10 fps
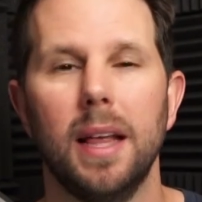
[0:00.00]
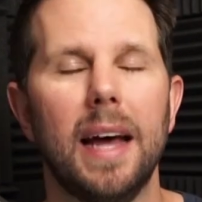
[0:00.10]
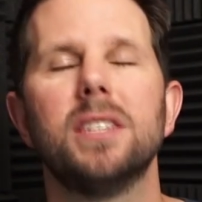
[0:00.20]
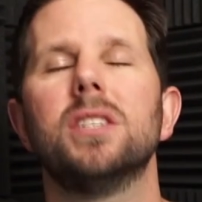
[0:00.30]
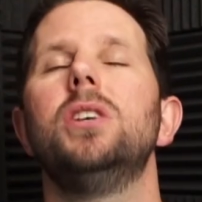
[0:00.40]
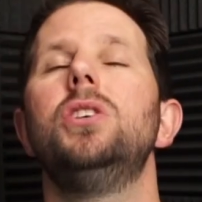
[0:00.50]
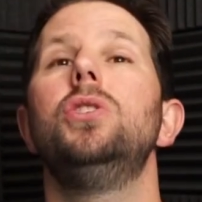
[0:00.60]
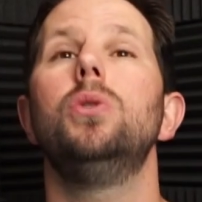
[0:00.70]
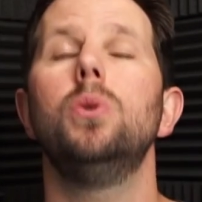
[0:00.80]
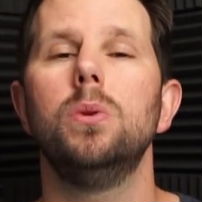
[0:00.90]
That is a
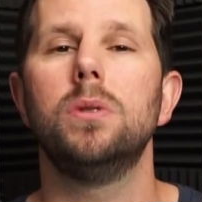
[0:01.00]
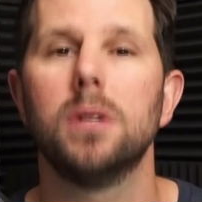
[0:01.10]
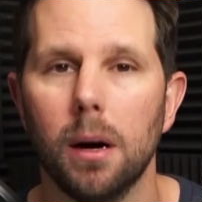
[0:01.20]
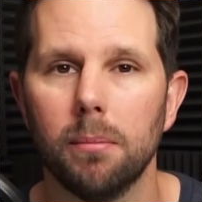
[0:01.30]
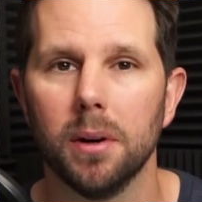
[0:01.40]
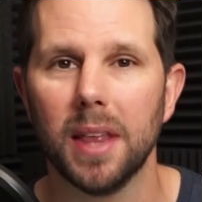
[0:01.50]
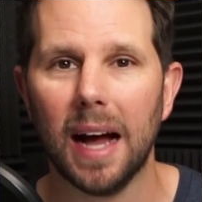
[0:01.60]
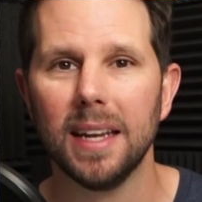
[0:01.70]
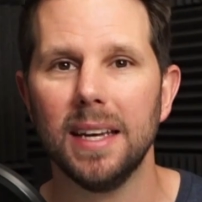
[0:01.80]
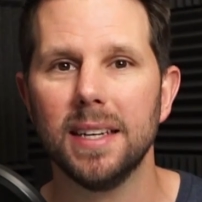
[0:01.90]
huge number.
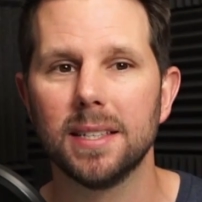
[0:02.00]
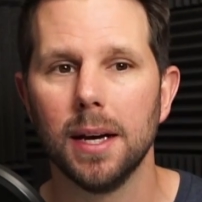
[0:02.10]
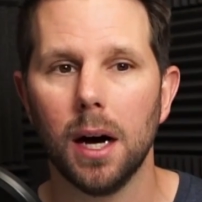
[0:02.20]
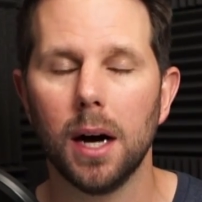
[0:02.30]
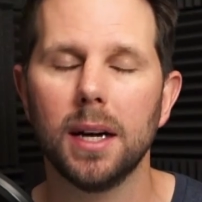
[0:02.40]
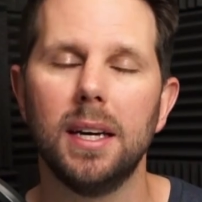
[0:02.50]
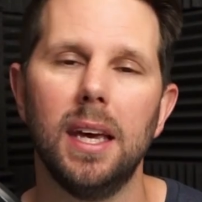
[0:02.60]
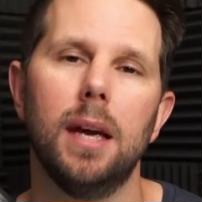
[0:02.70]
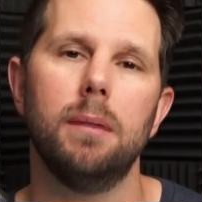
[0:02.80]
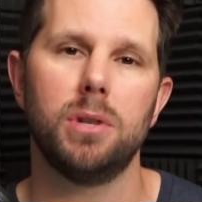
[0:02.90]
That is a
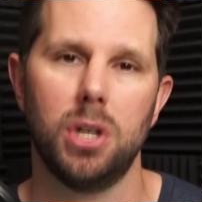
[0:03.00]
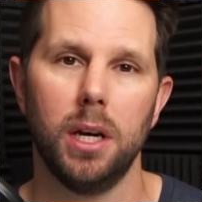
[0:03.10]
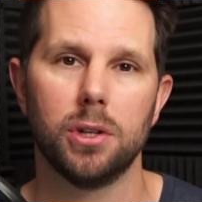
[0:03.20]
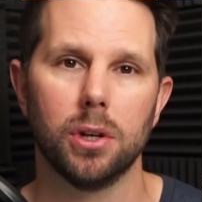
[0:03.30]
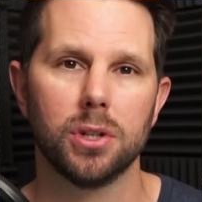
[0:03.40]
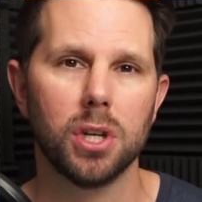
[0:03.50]
game changer.